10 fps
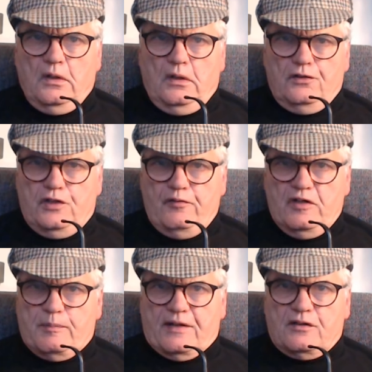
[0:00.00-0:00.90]
Chief
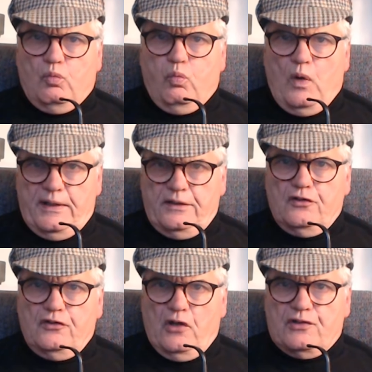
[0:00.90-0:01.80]
Inspector Wayne
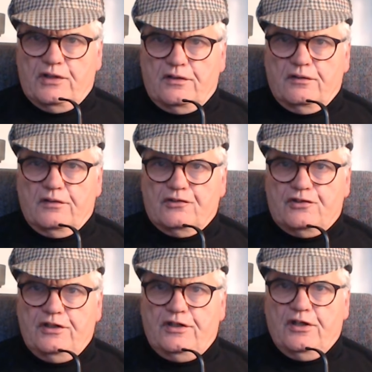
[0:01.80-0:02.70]
noted that
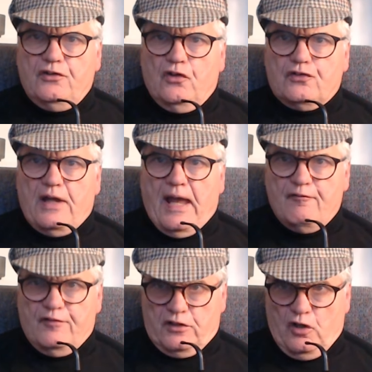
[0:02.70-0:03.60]
she did not
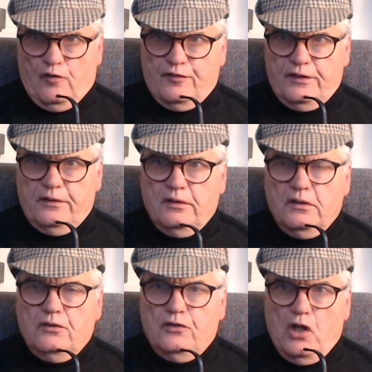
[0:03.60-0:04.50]
have a coffee.
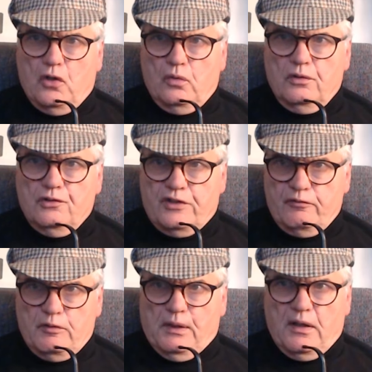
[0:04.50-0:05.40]
No, she
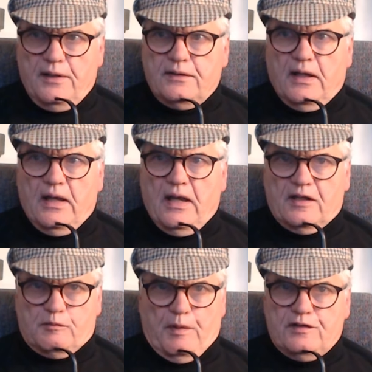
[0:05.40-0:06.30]
replied,
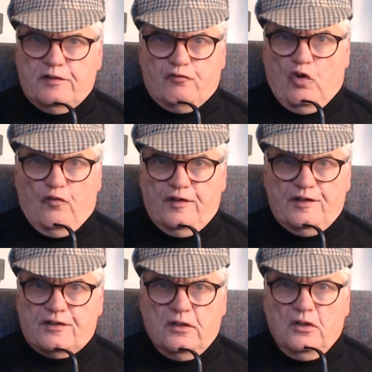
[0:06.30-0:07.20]
expensive
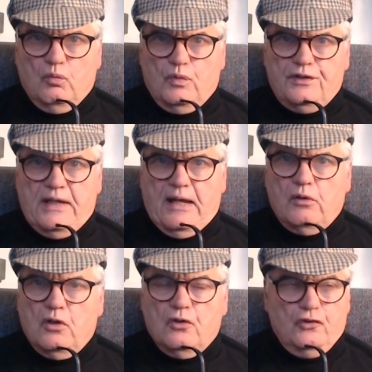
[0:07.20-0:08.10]
coffees were now
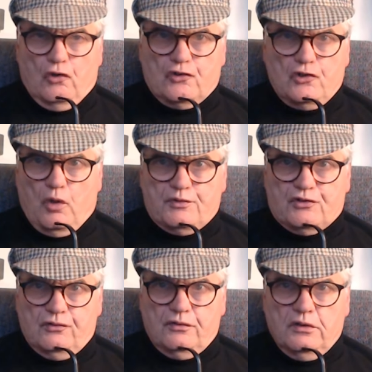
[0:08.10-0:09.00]
not an
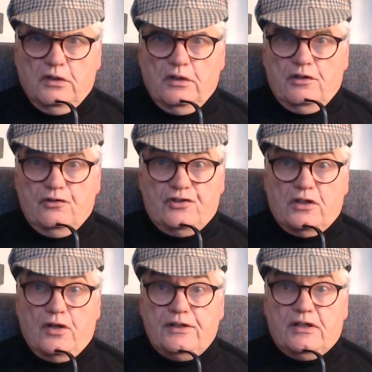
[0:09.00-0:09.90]
option. She had
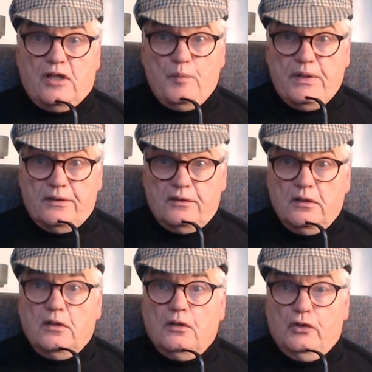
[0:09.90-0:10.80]
only come in
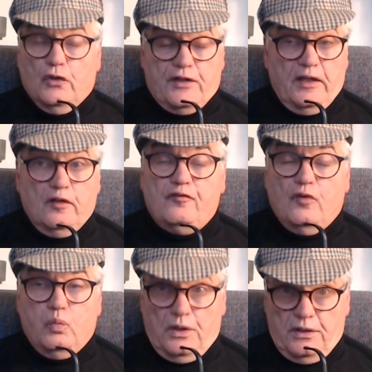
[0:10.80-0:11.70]
looking for
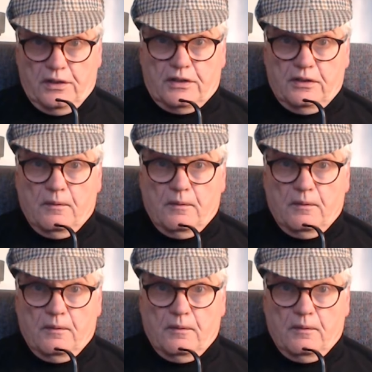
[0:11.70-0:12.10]
work.